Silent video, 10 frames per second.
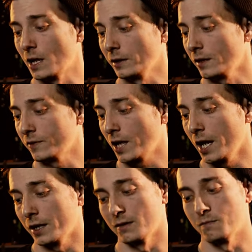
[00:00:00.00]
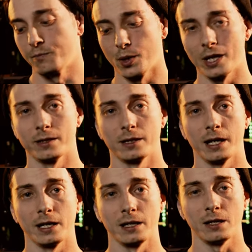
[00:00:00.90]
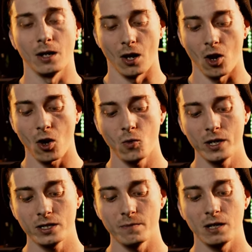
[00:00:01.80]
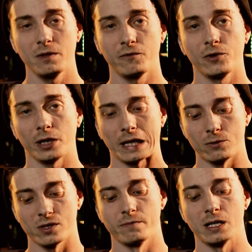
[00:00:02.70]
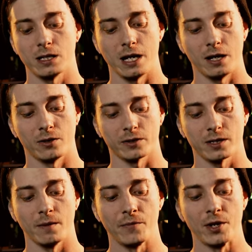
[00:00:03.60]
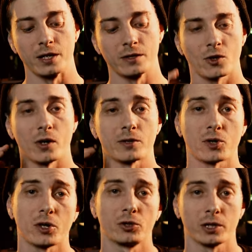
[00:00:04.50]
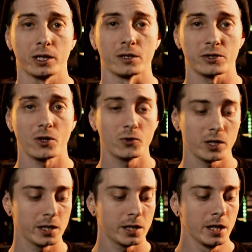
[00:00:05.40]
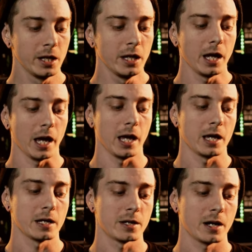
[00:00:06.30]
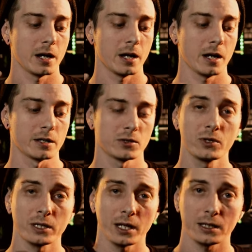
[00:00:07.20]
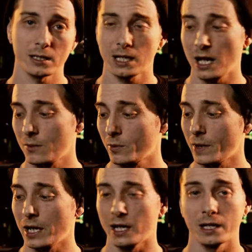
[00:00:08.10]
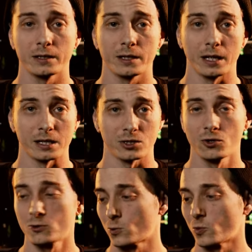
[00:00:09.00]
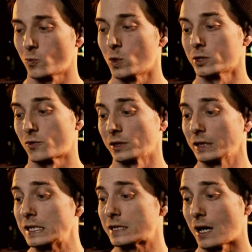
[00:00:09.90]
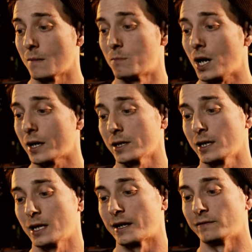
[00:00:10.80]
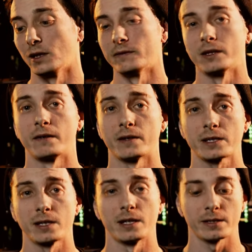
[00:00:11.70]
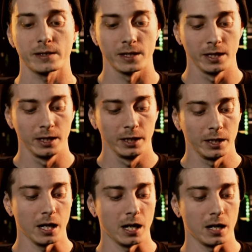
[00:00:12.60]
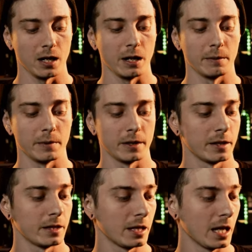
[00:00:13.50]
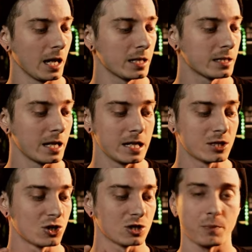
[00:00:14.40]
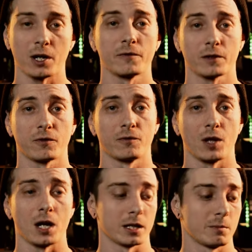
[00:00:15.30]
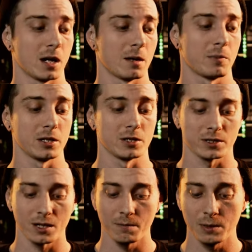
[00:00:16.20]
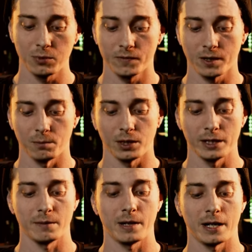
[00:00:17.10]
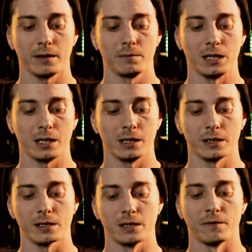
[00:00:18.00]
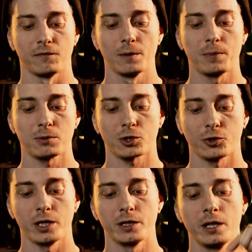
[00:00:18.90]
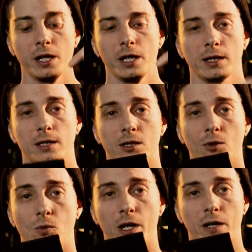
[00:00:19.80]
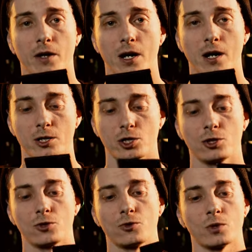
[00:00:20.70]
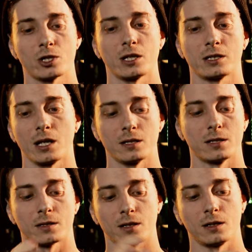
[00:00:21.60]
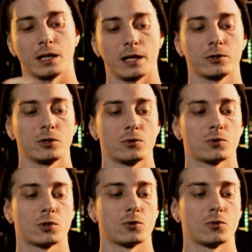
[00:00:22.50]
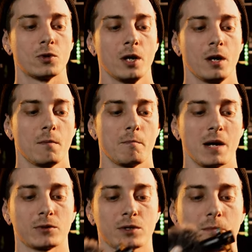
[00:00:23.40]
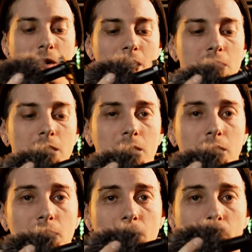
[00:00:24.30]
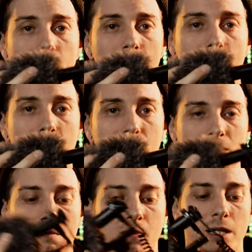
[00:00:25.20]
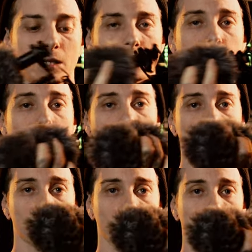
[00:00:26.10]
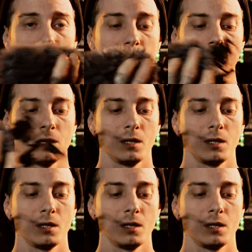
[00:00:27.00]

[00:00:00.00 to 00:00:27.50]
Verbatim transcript: I love Canon, but they always made me feel like I was missing out on something. So I started looking to Sony, and uh, as soon as I got this camera in my hand, as soon as it was released, I bought it, and I've loved it ever since. Um, and it's just perfect for vlogging in my opinion. Some people have complained about it because the flip-up screen gets in the way of the hot shoe, which they say doesn't allow you to mount a mic because um, the mic gets in the way of the screen.